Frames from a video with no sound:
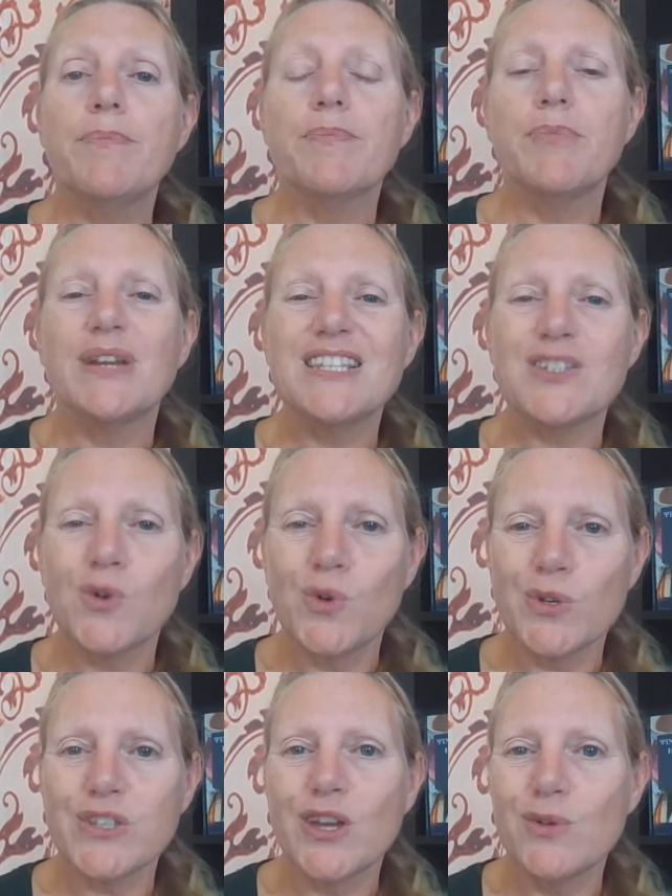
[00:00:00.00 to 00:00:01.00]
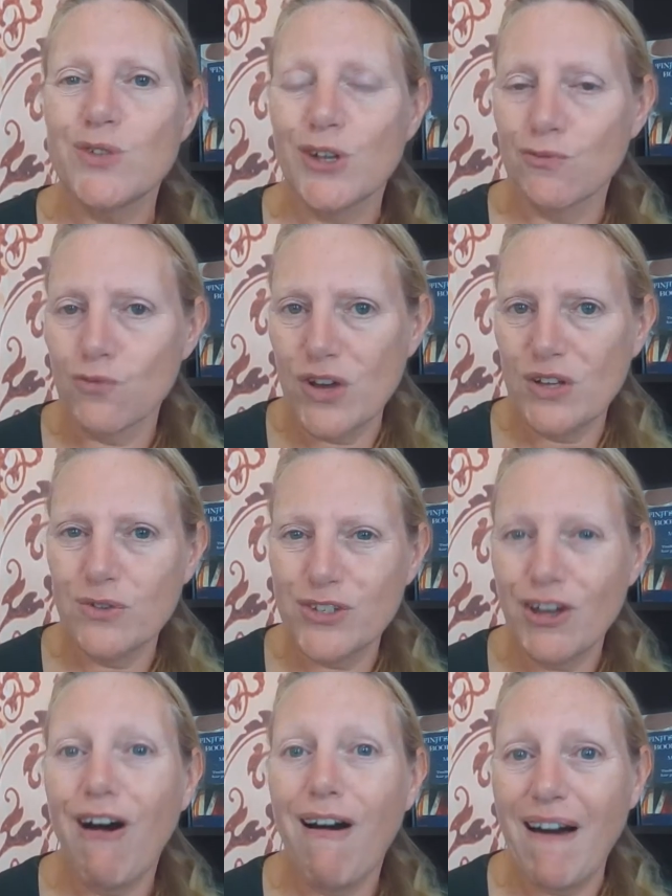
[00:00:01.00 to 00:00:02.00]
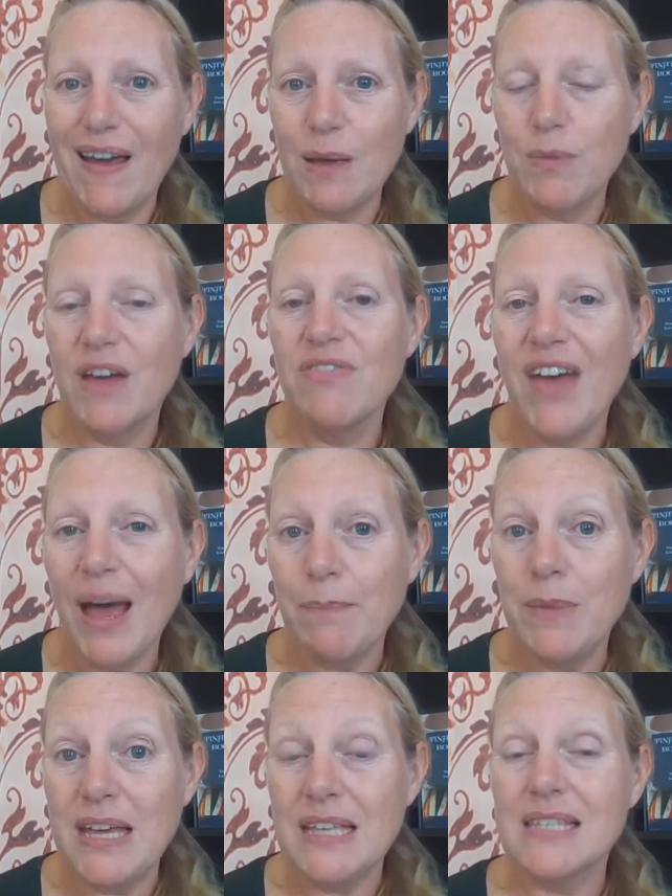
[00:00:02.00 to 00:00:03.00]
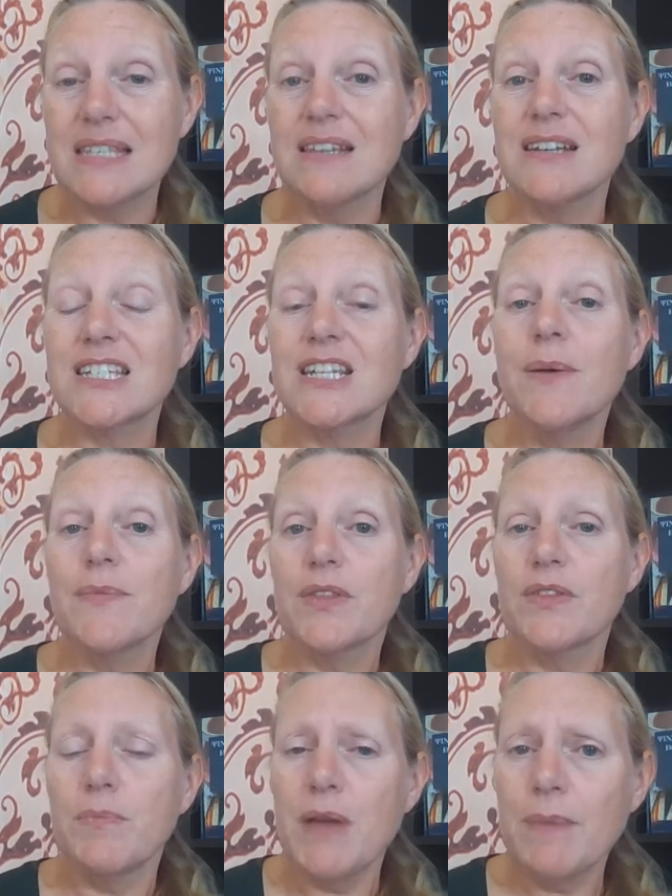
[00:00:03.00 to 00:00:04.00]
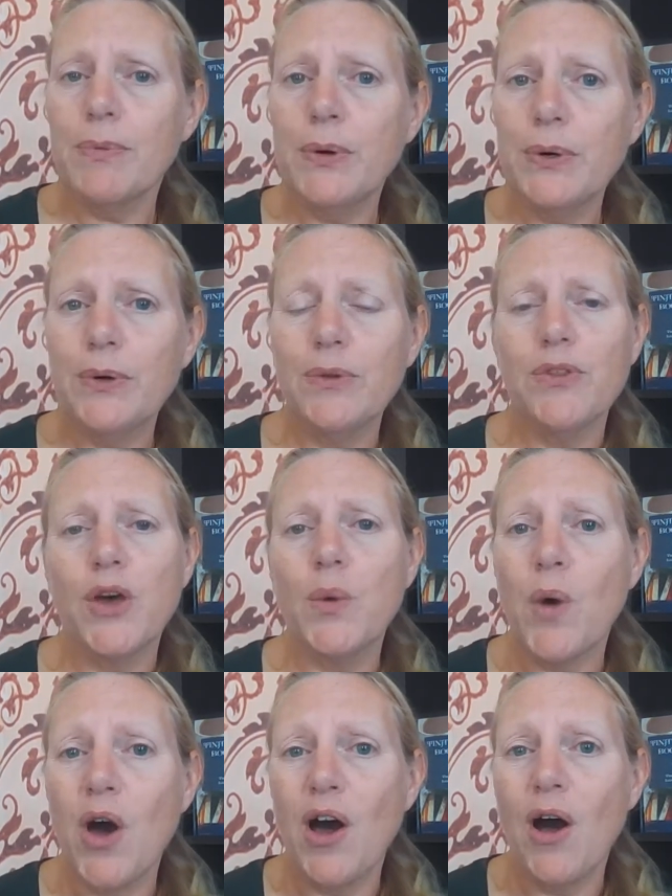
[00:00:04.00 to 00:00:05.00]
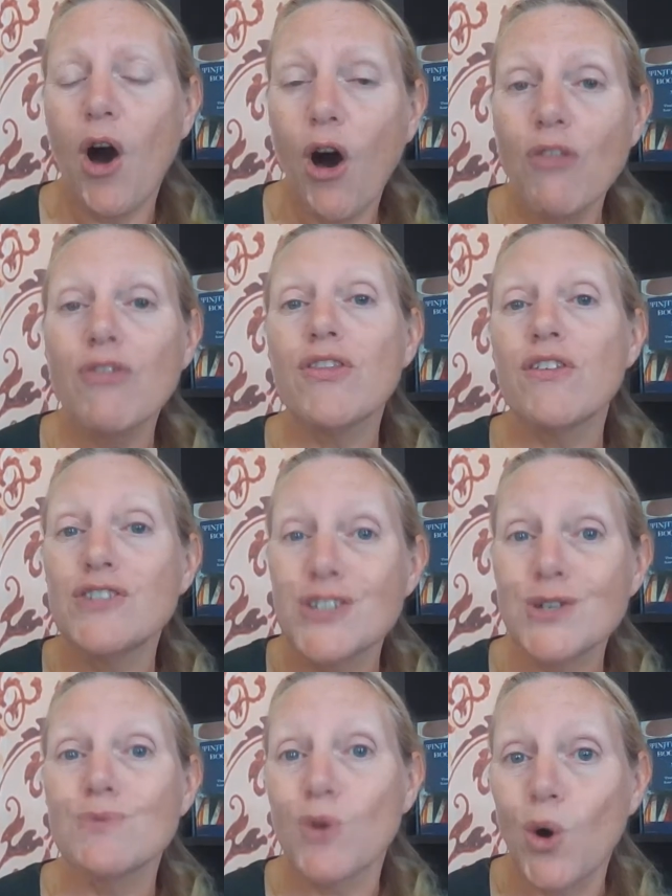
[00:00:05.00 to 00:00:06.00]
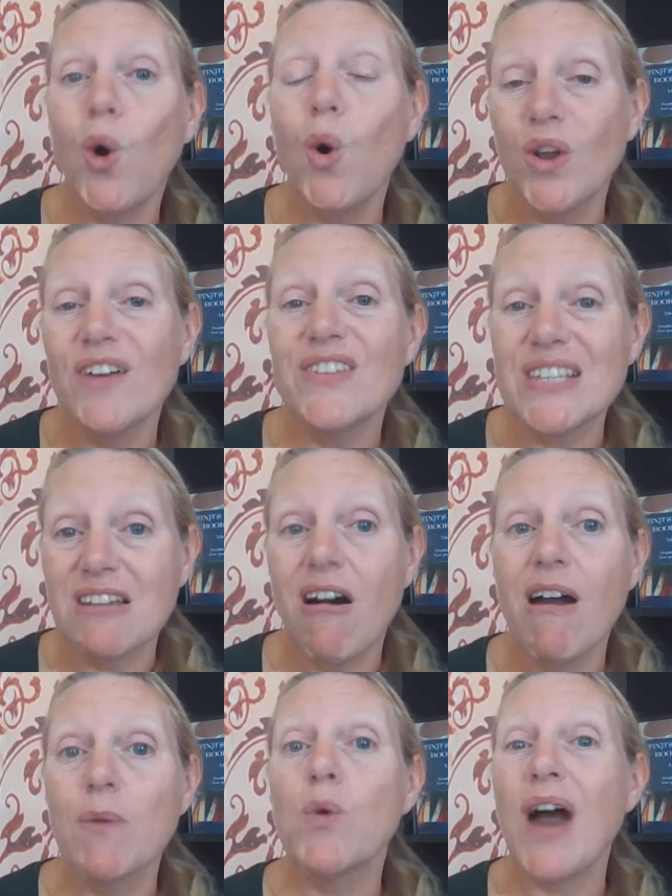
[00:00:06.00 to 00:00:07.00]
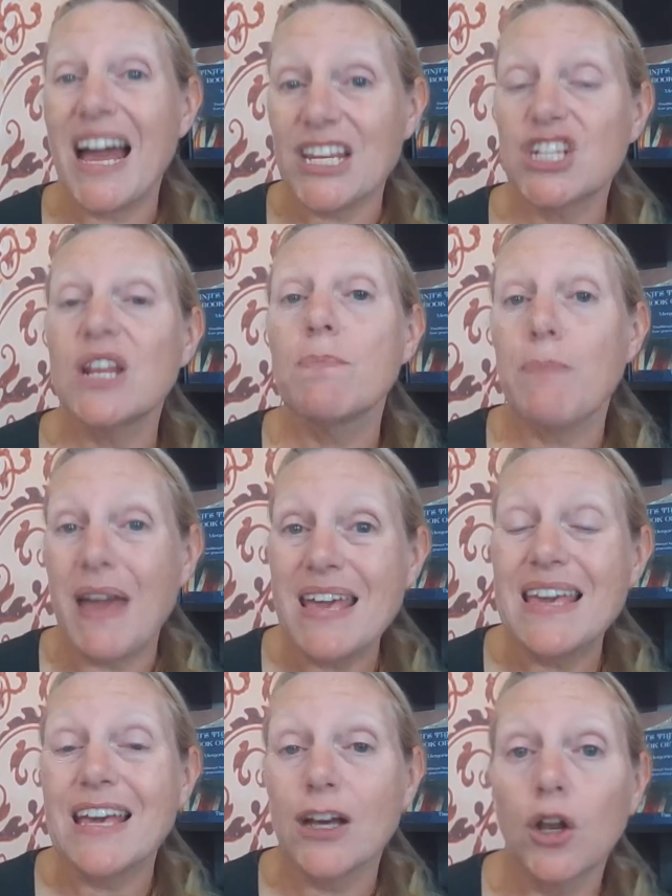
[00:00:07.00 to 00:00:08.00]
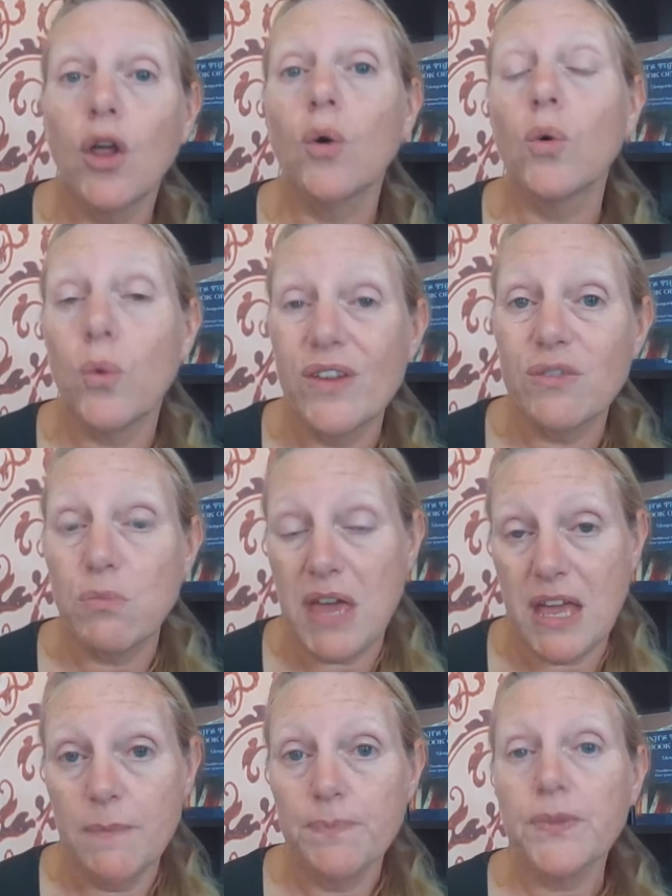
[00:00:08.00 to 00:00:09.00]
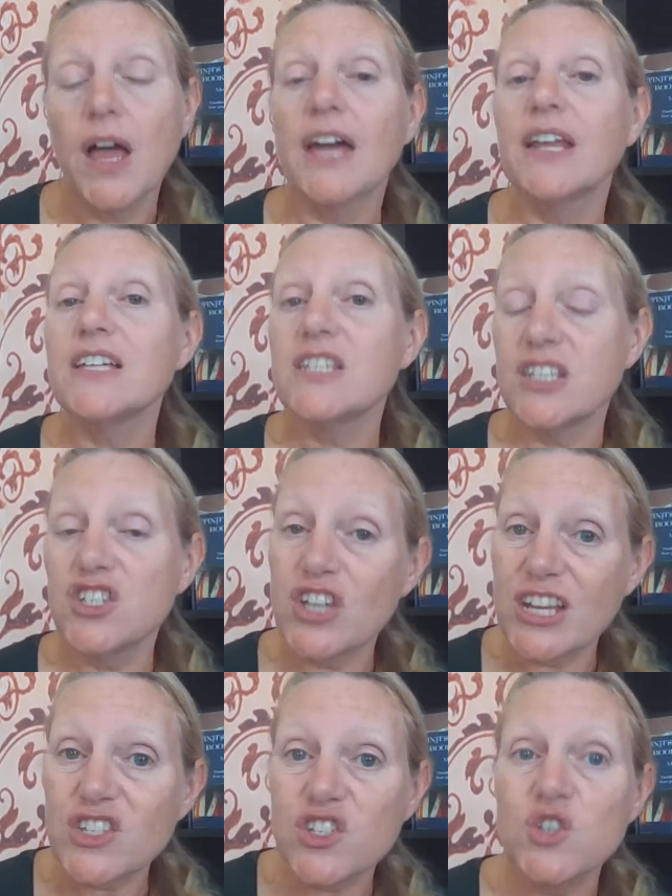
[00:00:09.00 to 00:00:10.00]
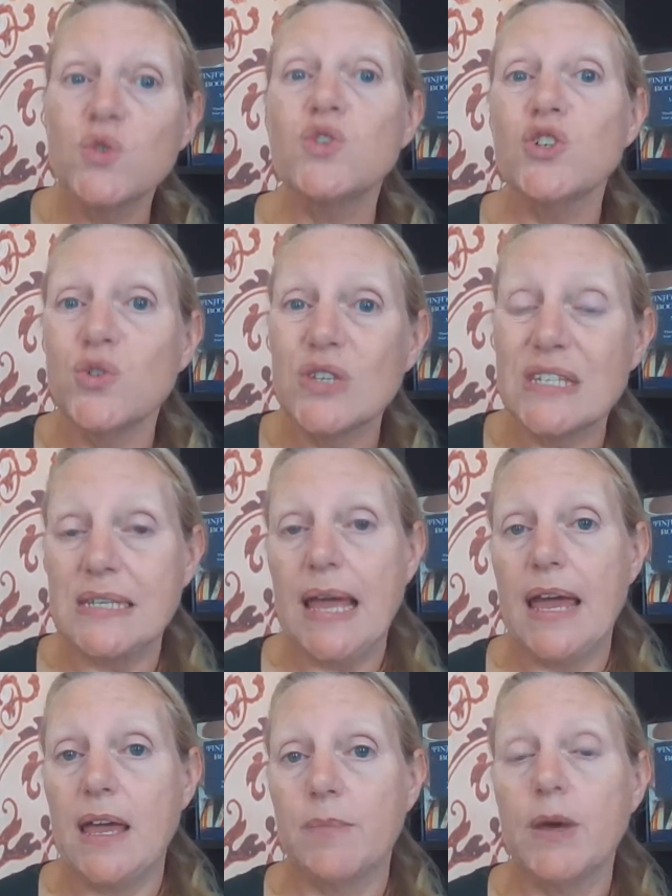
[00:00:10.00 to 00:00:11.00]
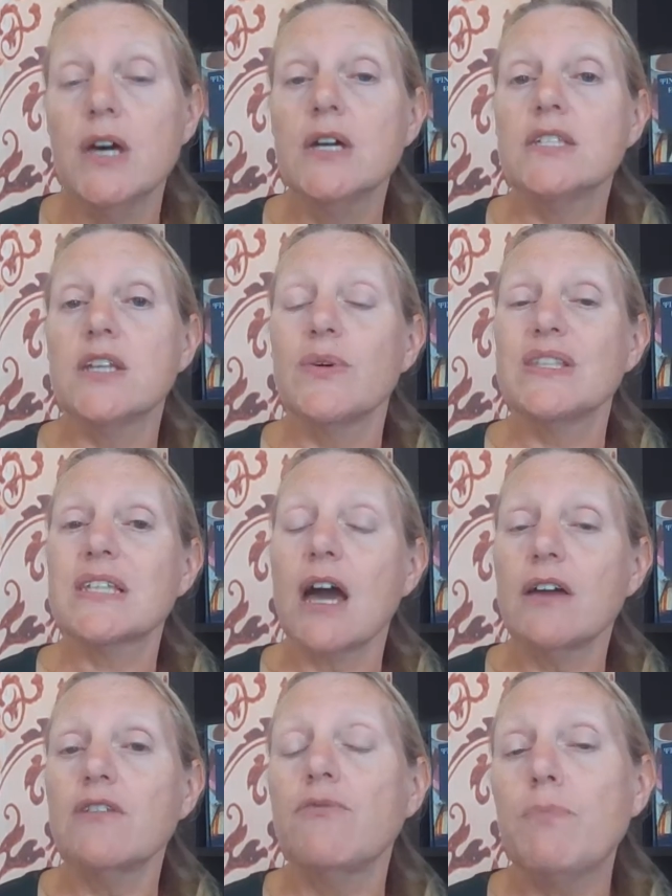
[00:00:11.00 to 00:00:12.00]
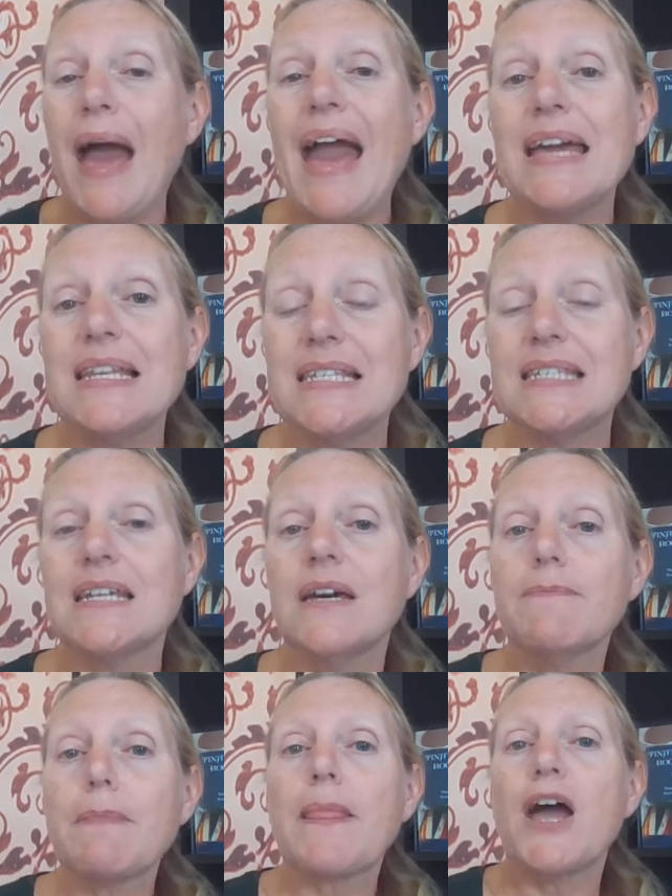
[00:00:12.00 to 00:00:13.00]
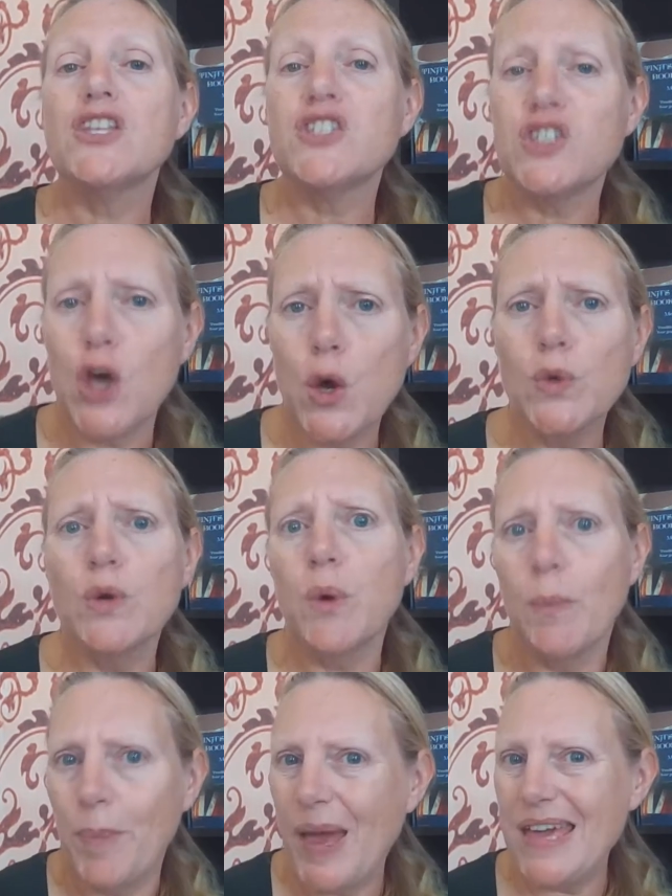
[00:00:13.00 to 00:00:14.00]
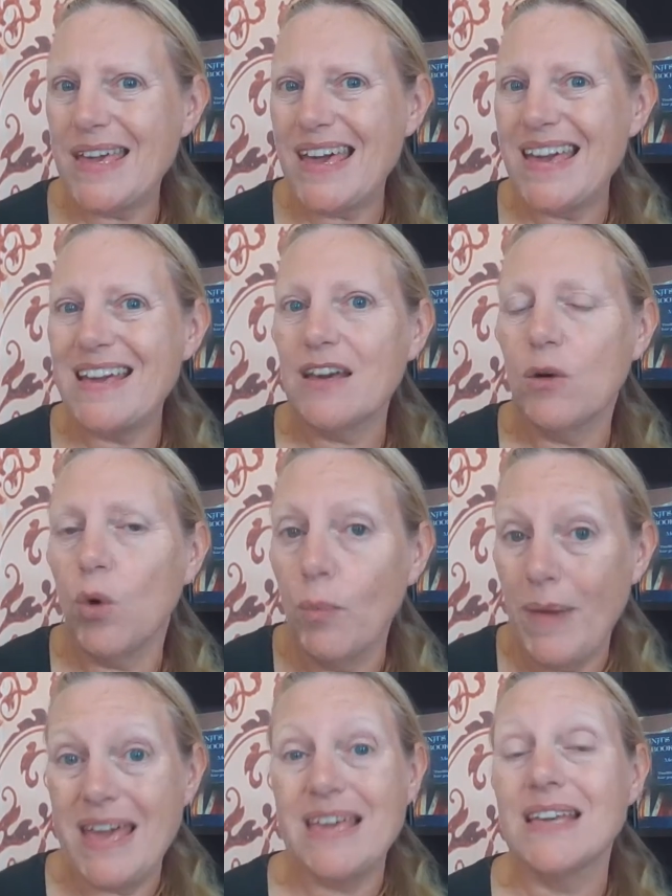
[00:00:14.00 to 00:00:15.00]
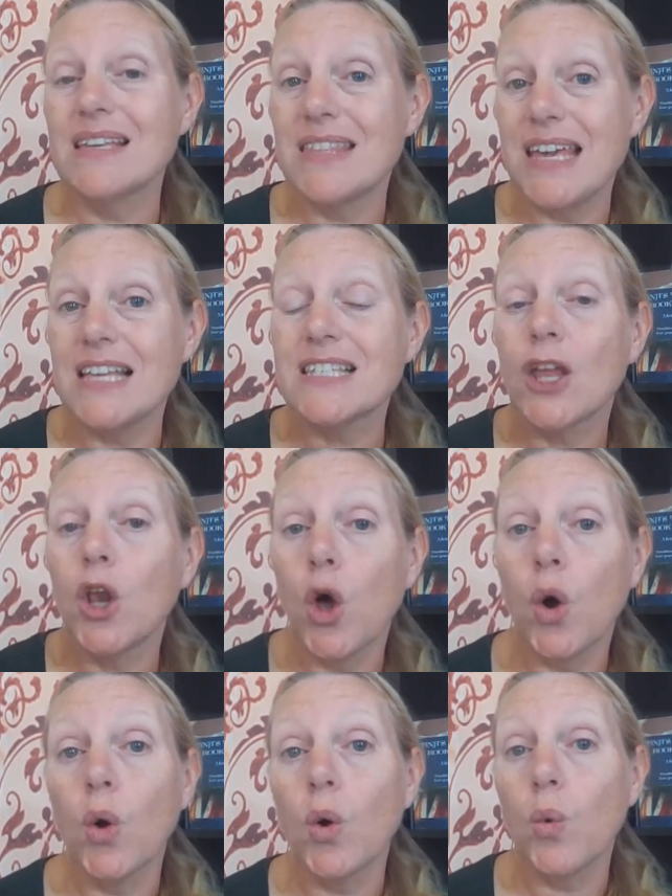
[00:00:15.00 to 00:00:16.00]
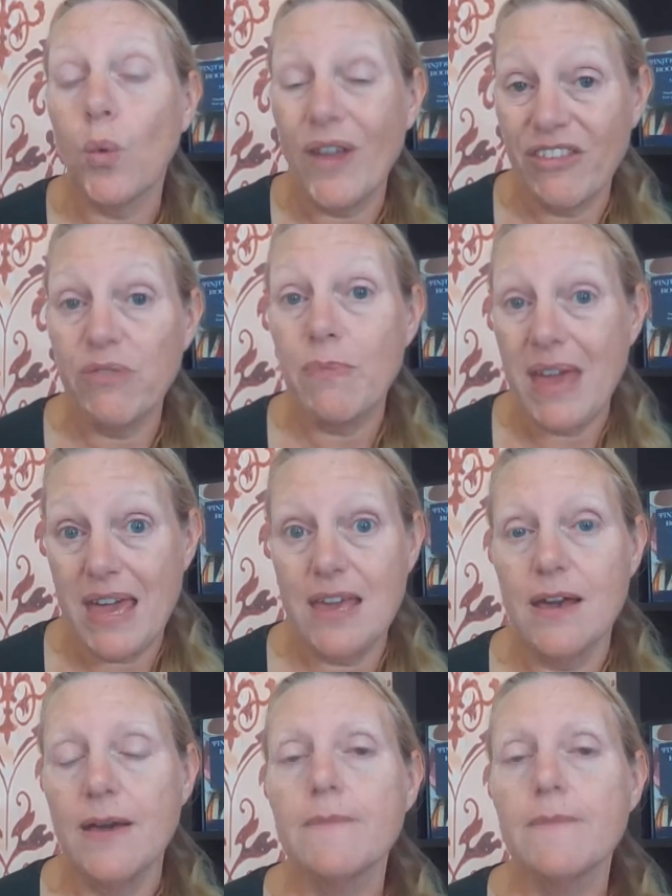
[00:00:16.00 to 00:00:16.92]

But it's also done real time, and that means that the people that were on the Zoom call at the time were actually baking along with me, and I suggest you do the same. So it's kind of paced as though you were baking or making things along with me.